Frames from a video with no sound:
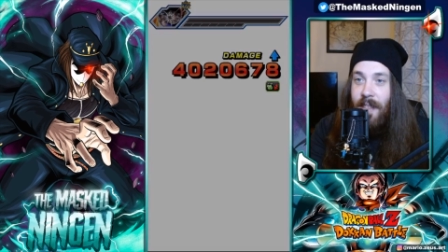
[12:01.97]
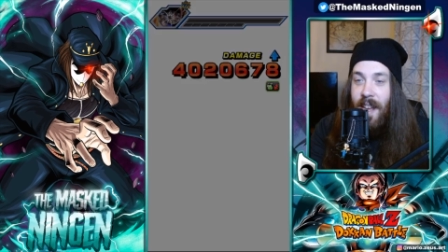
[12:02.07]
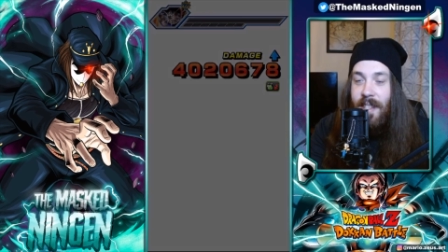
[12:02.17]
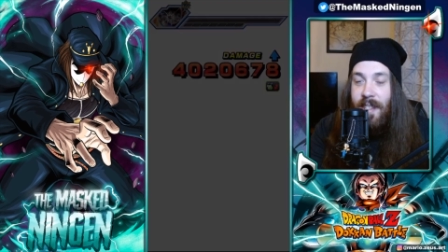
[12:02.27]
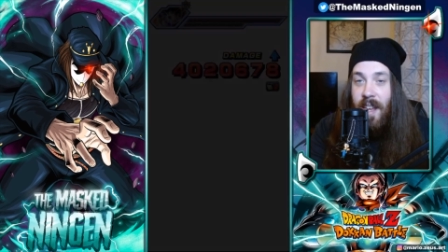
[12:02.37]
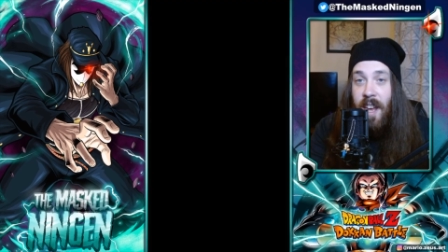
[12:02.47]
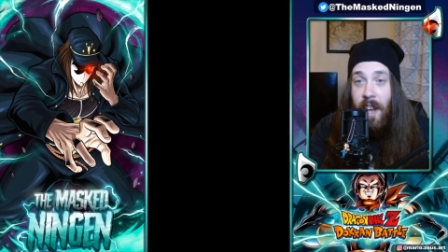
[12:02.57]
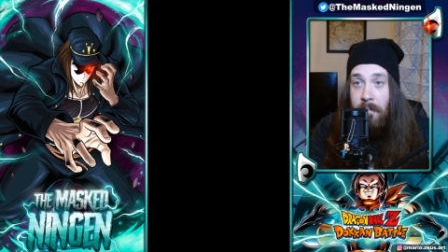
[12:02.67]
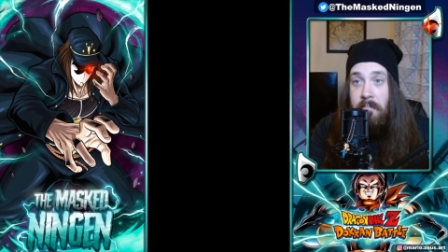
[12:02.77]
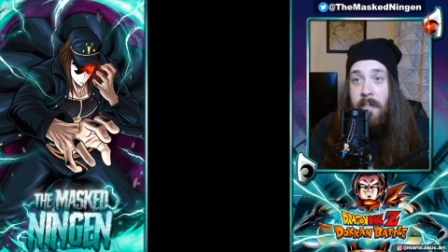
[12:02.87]
That's
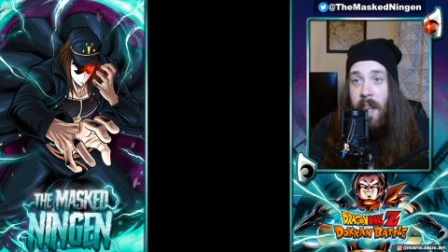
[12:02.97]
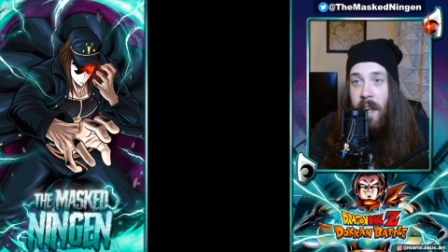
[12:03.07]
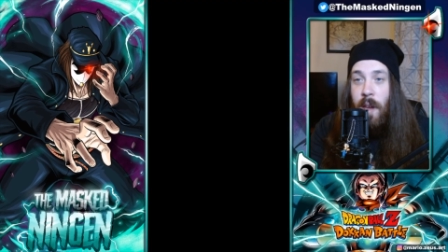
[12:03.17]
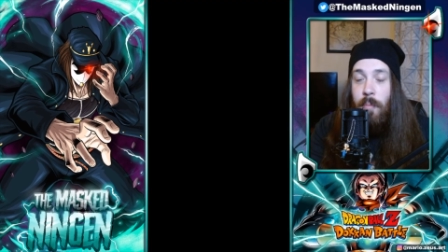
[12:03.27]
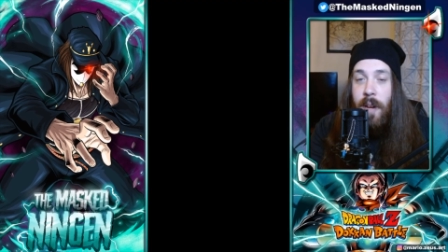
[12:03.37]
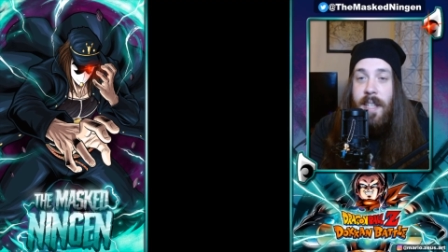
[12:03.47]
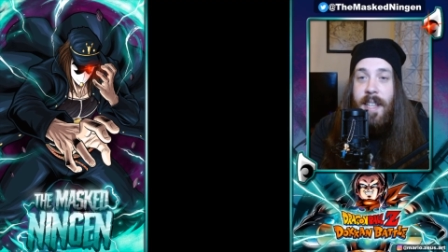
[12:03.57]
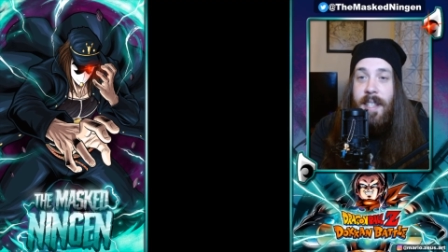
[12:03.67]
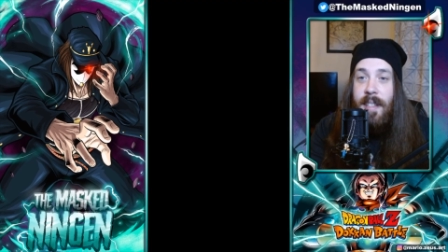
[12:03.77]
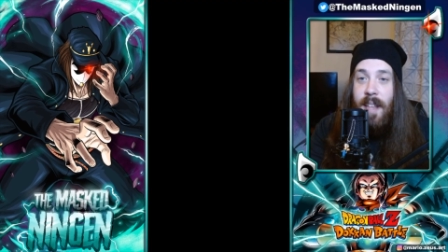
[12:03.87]
uh, pretty
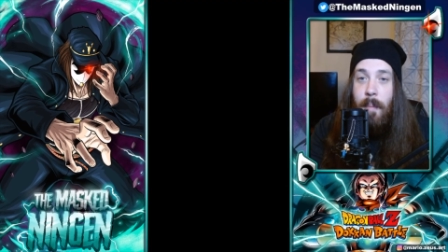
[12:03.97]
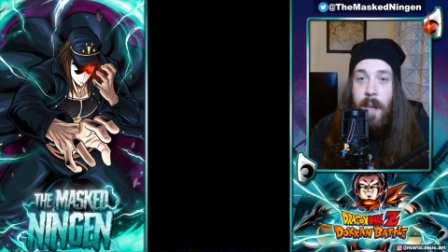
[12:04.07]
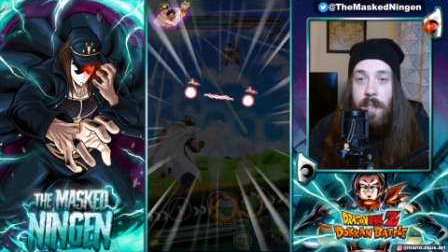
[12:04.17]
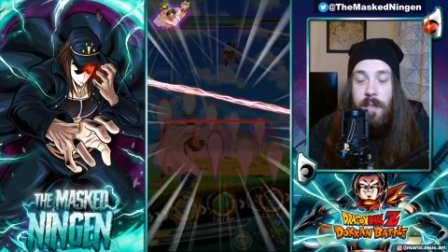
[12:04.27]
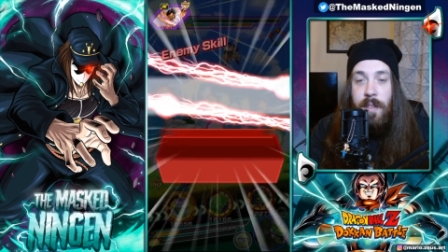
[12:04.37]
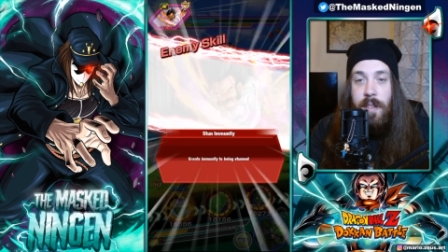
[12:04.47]
decent damage for